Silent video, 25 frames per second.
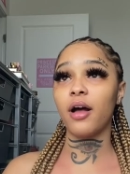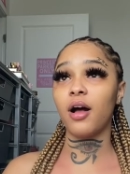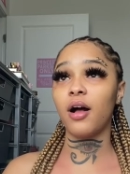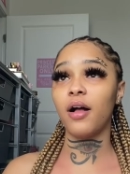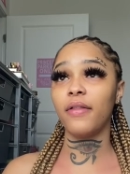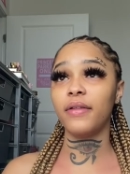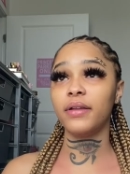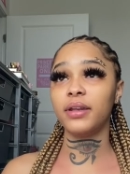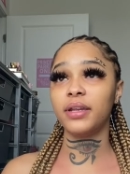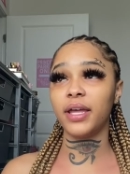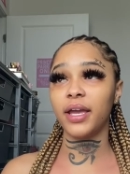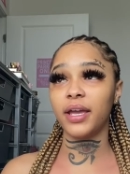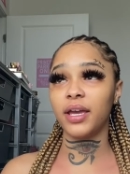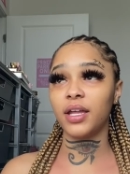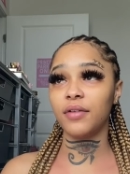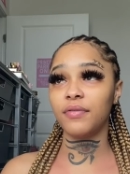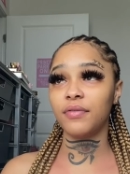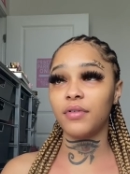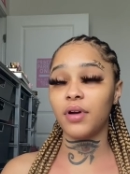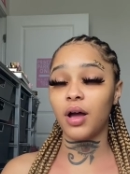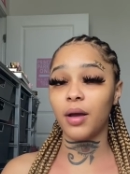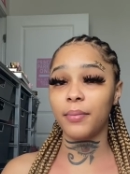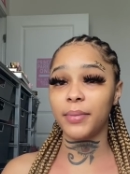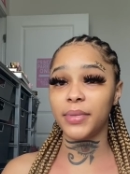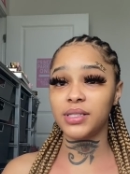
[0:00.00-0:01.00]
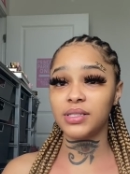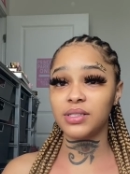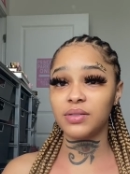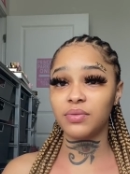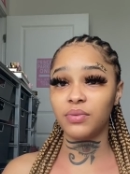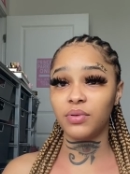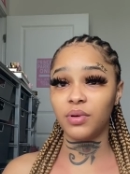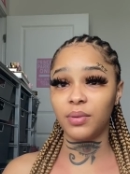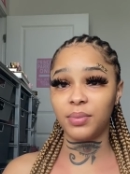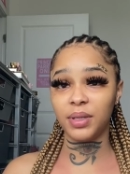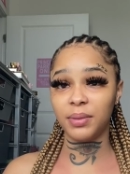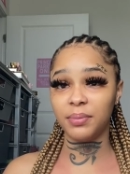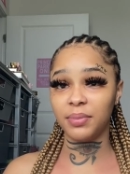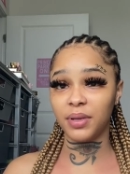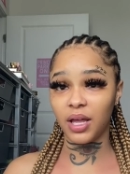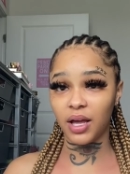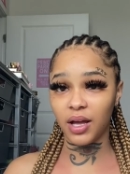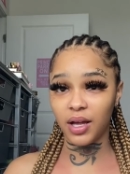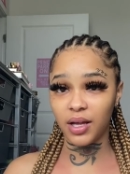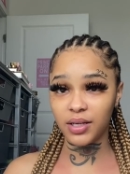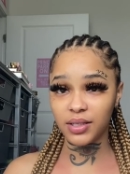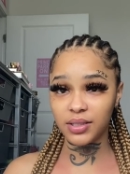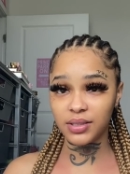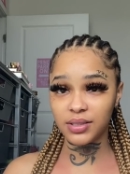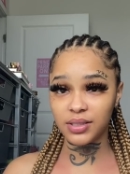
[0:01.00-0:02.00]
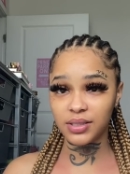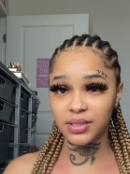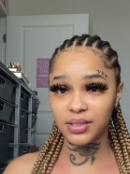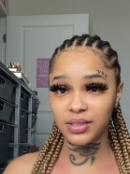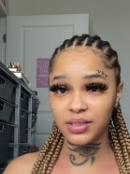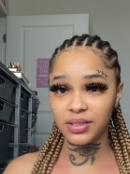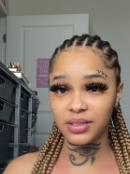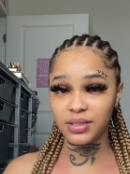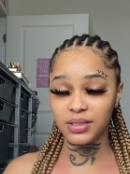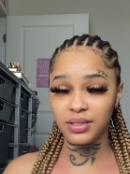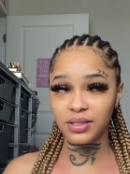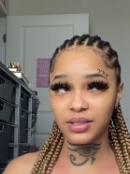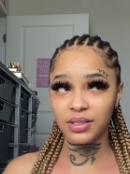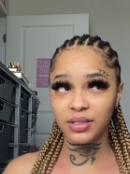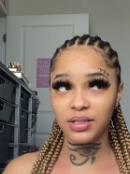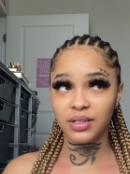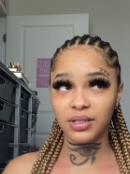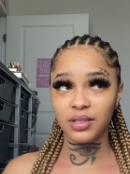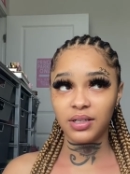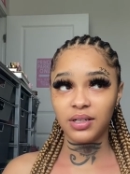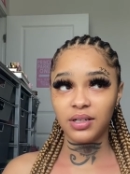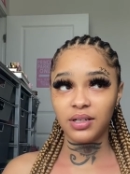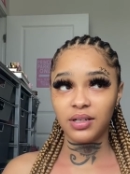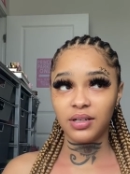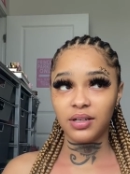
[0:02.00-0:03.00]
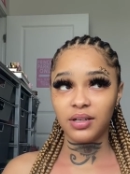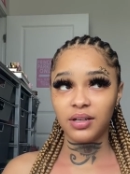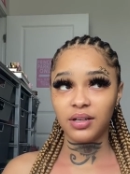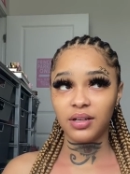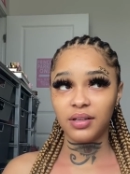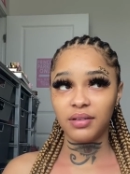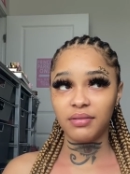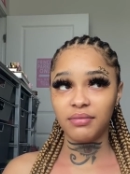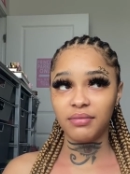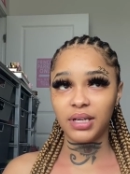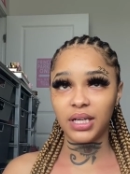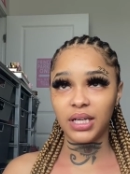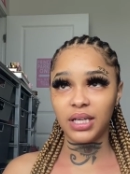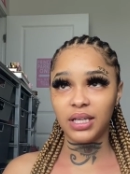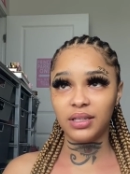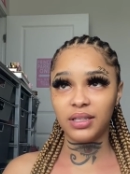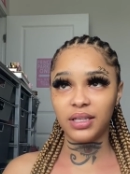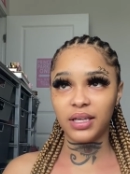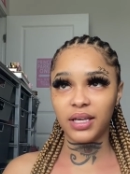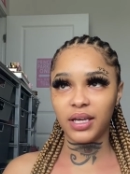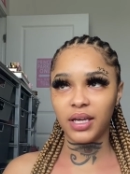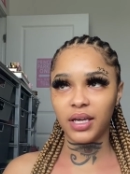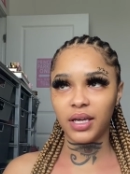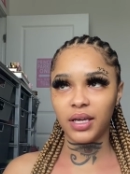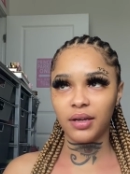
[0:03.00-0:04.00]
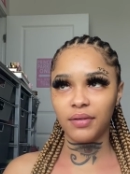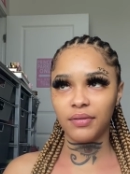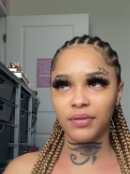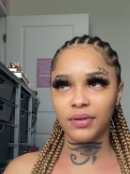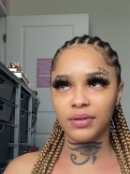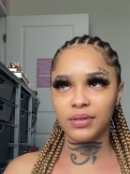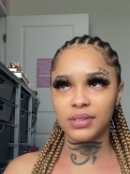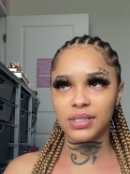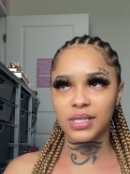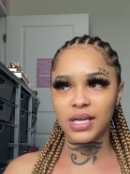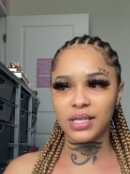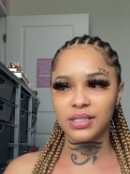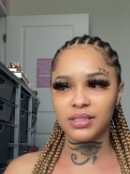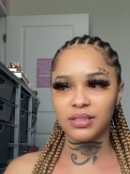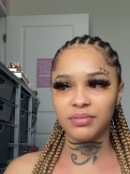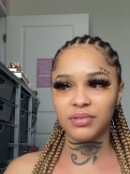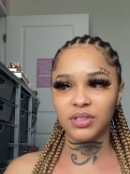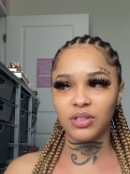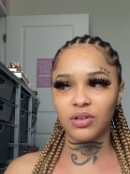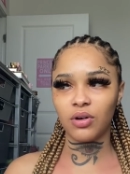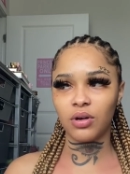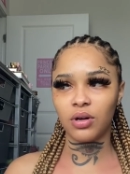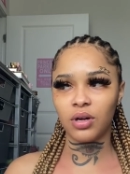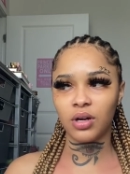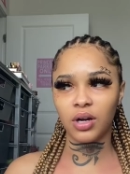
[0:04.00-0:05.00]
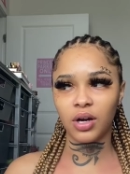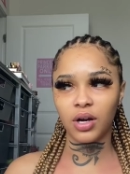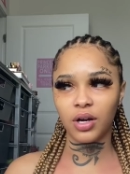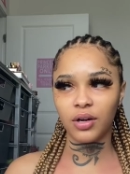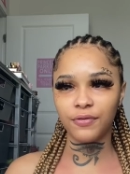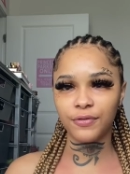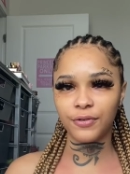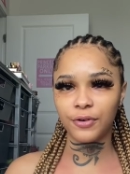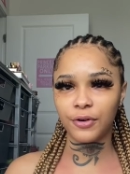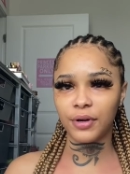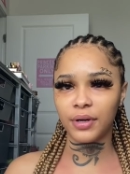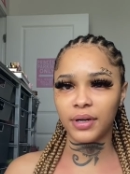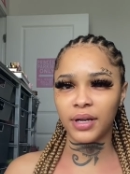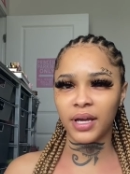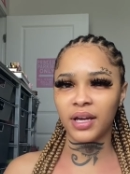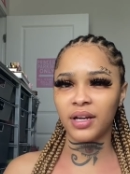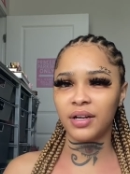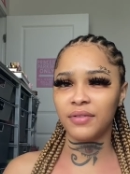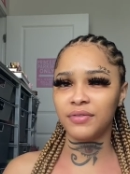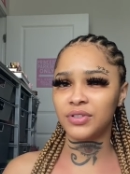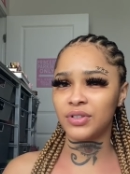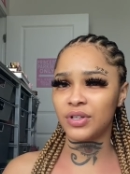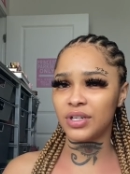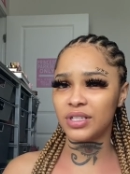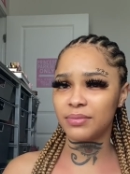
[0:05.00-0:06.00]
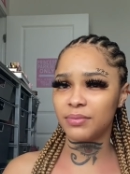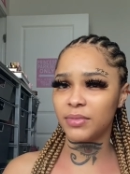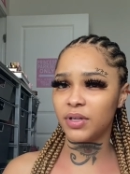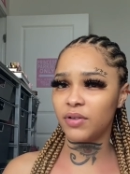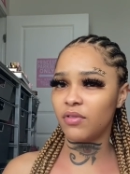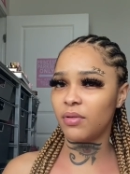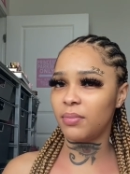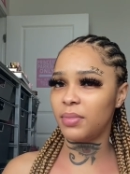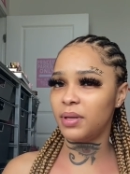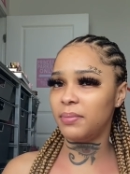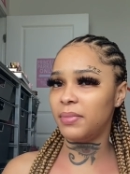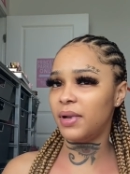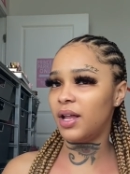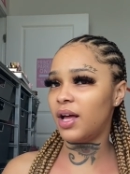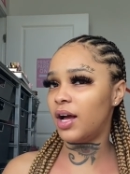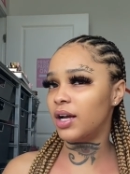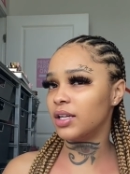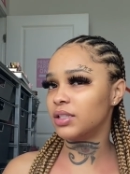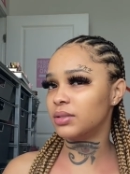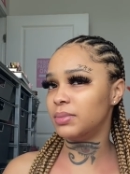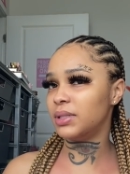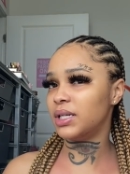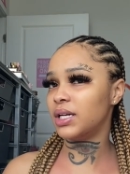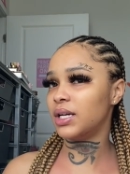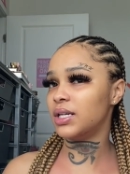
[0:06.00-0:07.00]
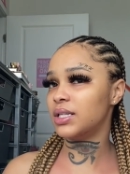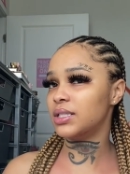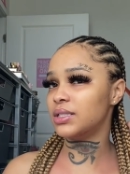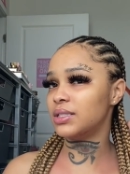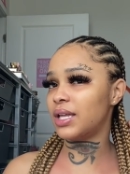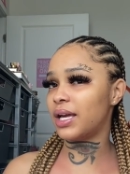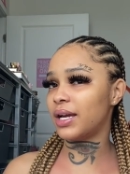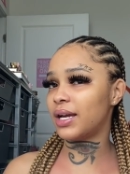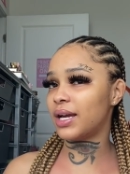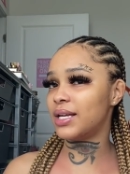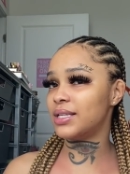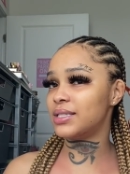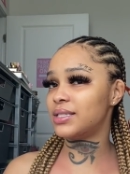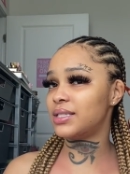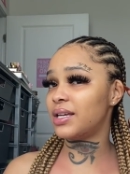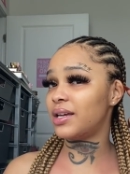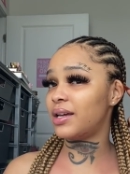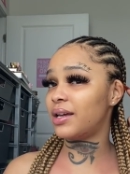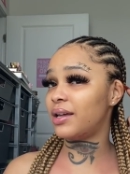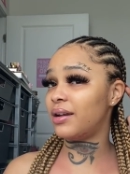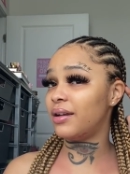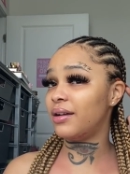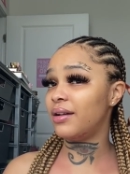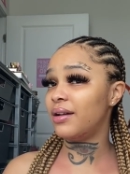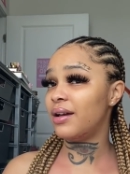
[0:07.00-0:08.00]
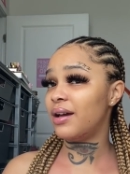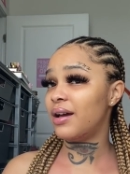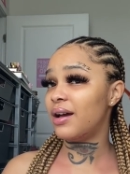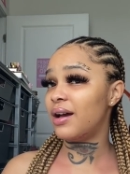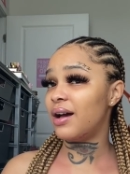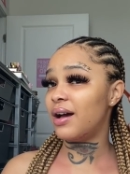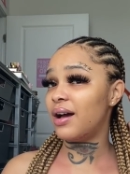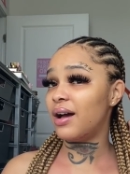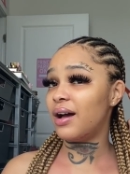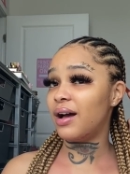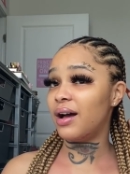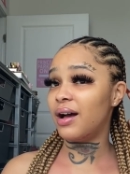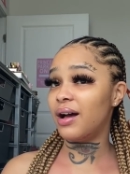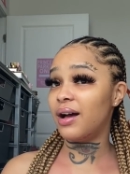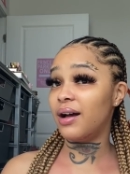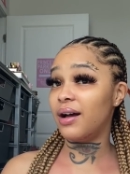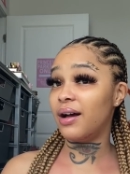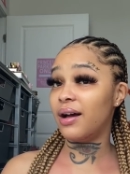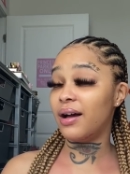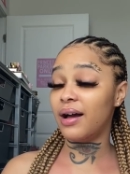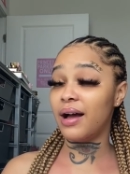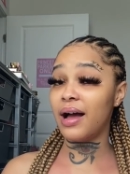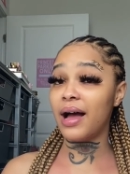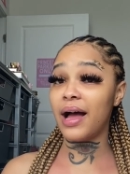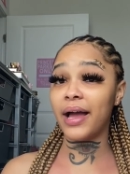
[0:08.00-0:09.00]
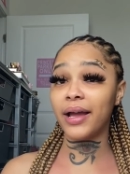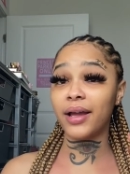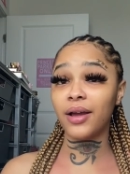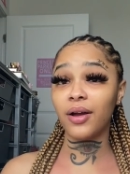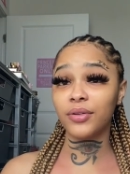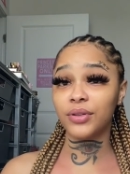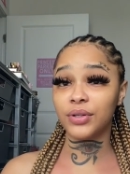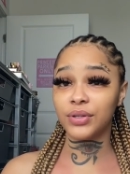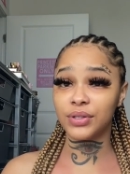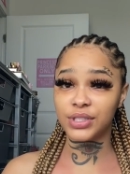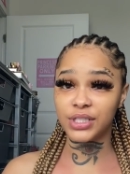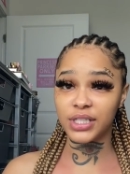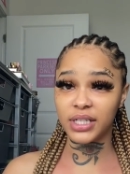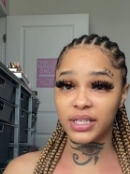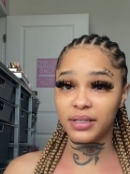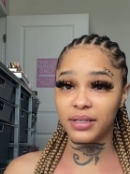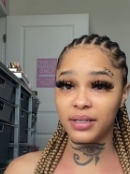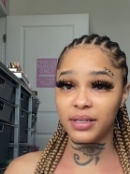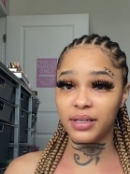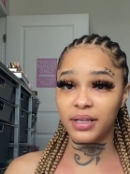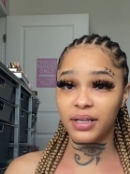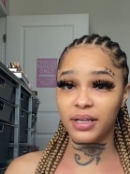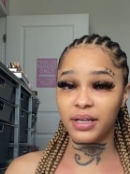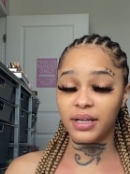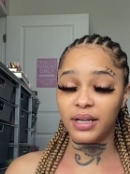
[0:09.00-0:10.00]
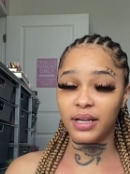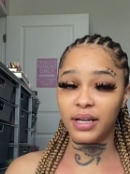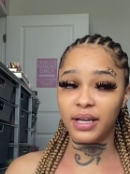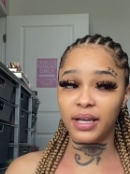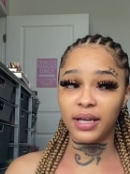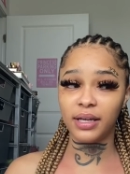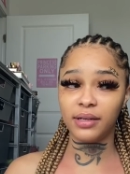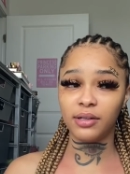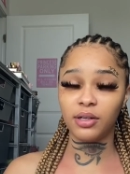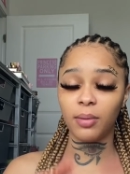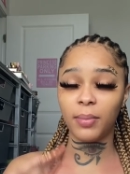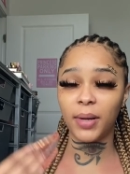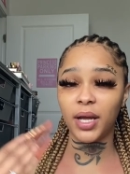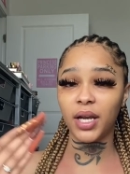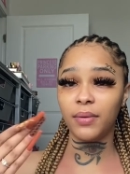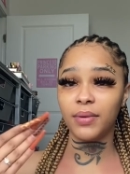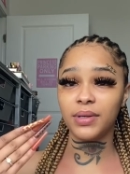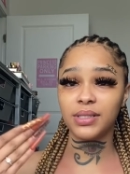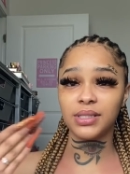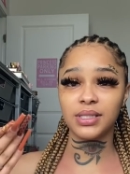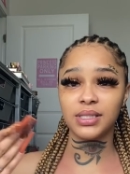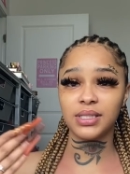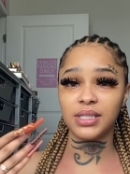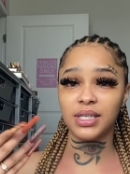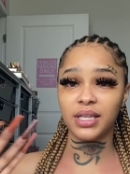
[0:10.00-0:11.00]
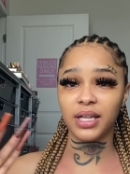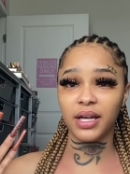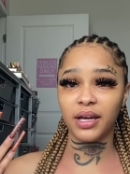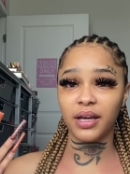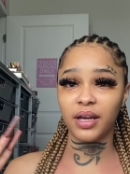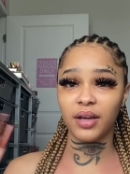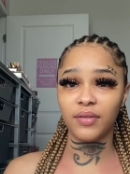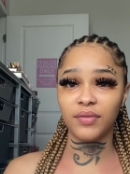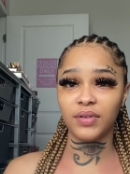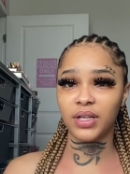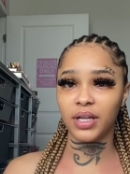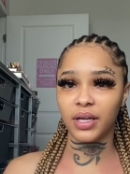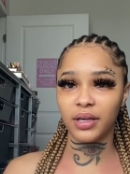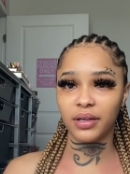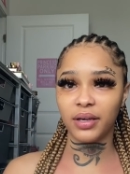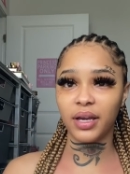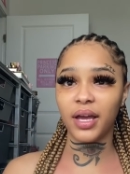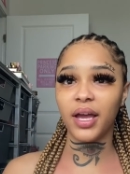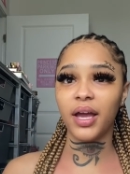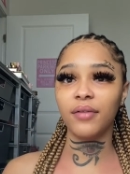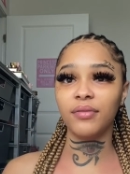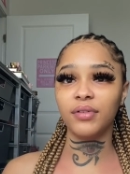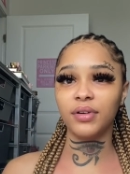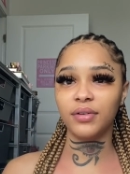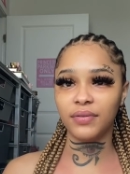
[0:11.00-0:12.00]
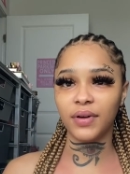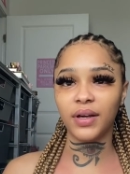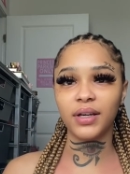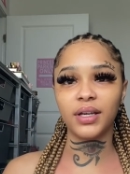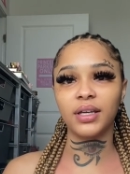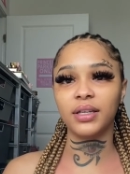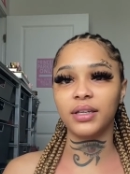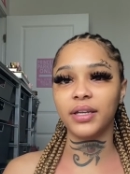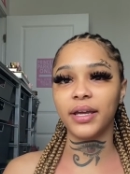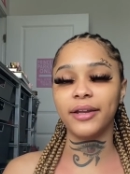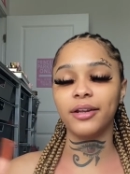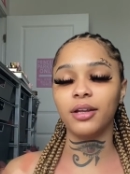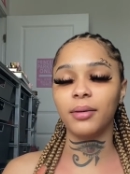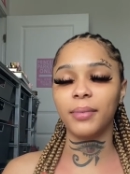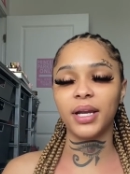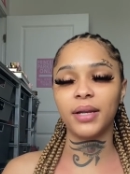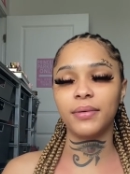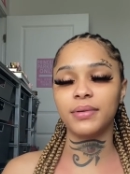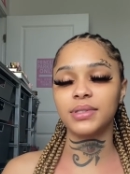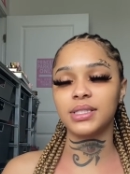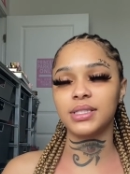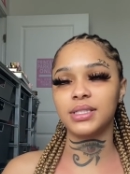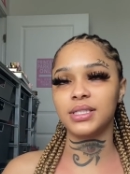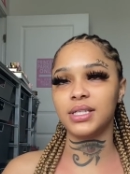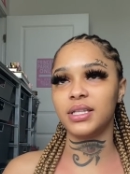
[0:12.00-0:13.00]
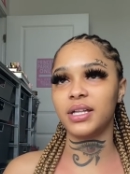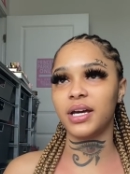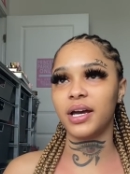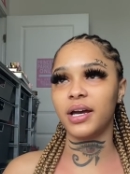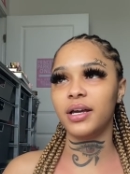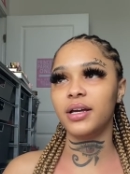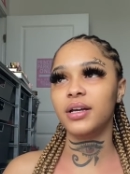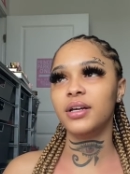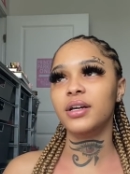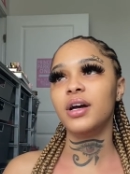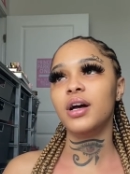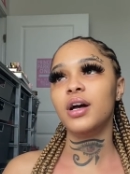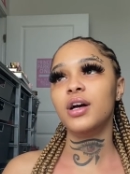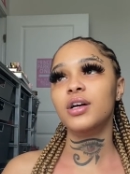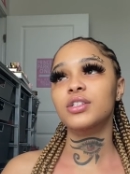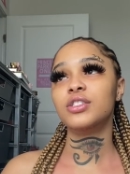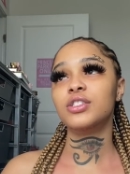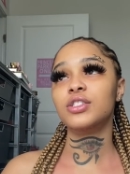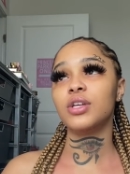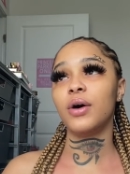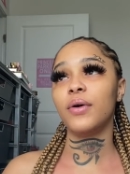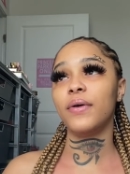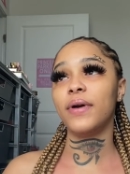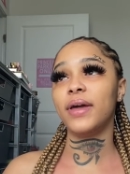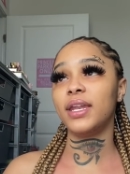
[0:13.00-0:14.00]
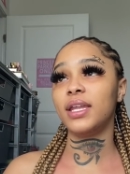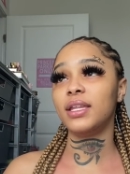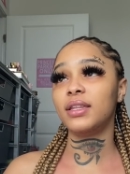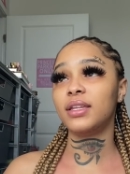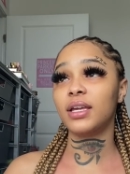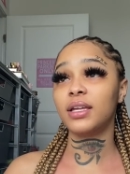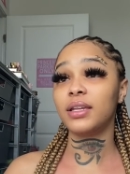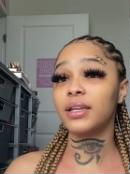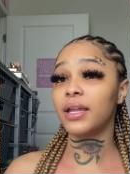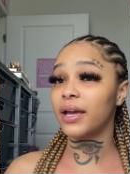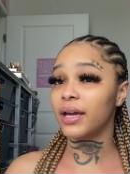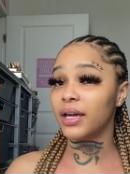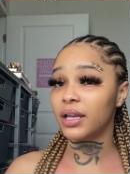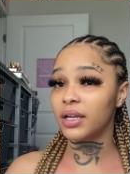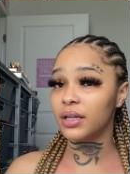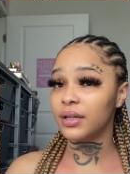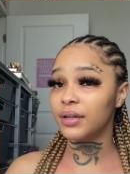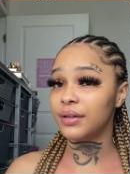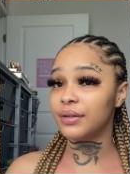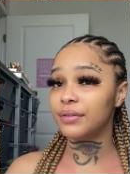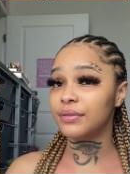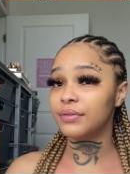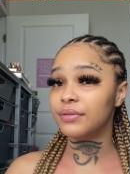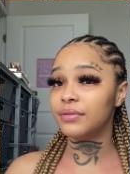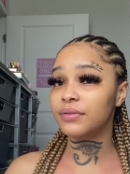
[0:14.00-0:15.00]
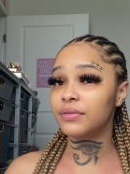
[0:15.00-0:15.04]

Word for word: all the negative comments will be blocked. Anything, if you saying something hurtful or negative towards me, will be blocked, because like I said, I go through shit and nobody wants to see that every day, every fucking day. Nobody wants to see that. So anything negative,